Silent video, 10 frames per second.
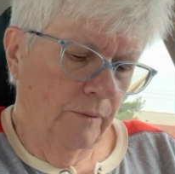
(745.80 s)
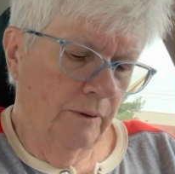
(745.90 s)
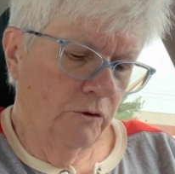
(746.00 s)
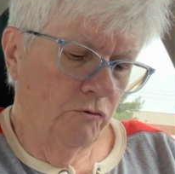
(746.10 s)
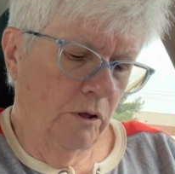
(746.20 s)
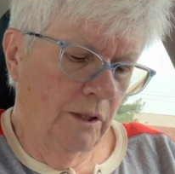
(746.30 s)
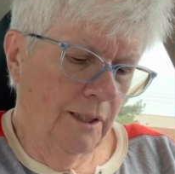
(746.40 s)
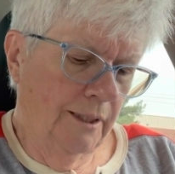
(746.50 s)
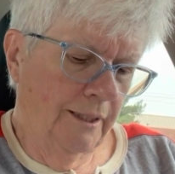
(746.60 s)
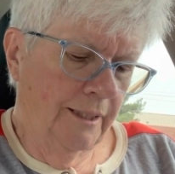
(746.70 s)

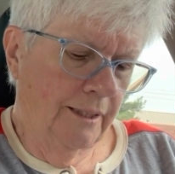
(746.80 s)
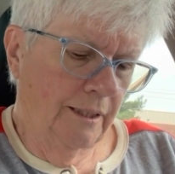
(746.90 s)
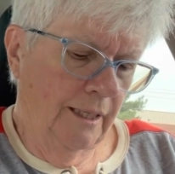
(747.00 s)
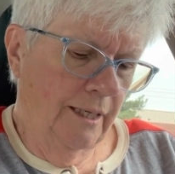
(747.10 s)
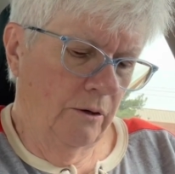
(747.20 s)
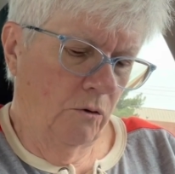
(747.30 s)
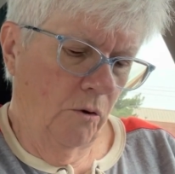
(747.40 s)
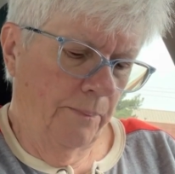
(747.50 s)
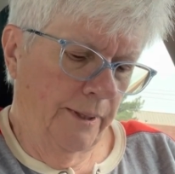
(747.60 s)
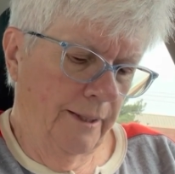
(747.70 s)
Struggling to get the letter
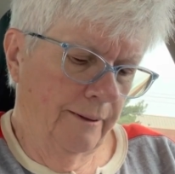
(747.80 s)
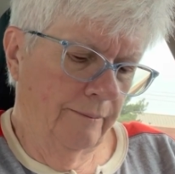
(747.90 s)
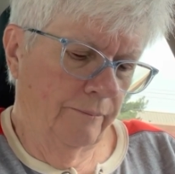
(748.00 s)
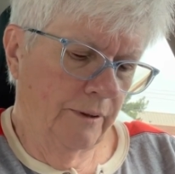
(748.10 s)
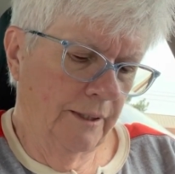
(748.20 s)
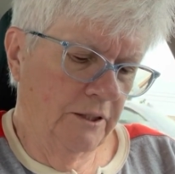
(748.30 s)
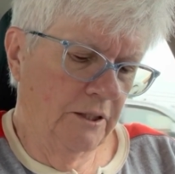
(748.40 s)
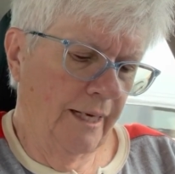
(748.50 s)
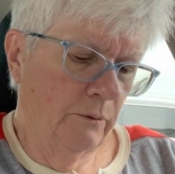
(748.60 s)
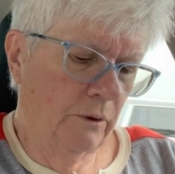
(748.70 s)
open. This
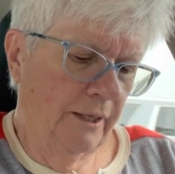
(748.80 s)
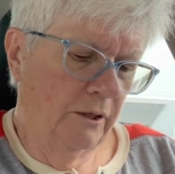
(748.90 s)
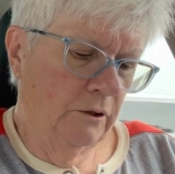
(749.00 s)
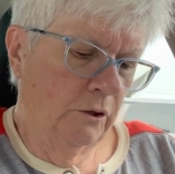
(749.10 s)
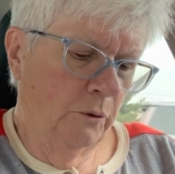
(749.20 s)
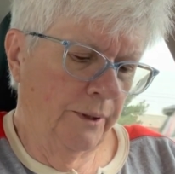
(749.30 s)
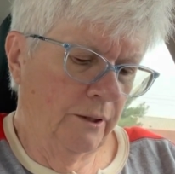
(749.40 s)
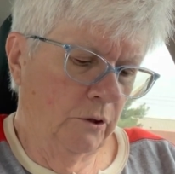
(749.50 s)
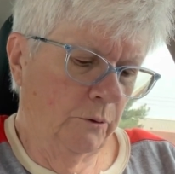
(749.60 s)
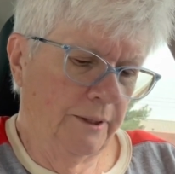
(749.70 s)
is like really
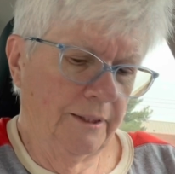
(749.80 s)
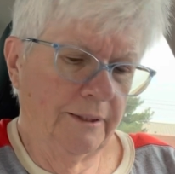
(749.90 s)
gluey.